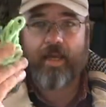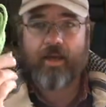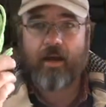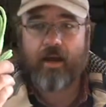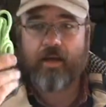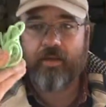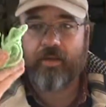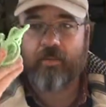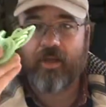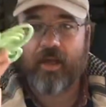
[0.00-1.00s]
it onto
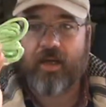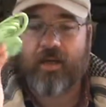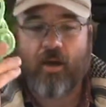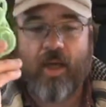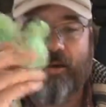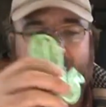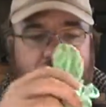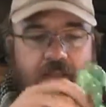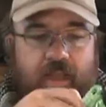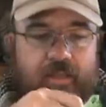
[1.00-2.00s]
something. I didn't know that was in
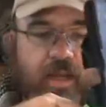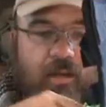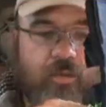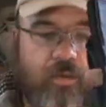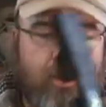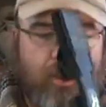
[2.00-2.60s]
there. That's kind of cool.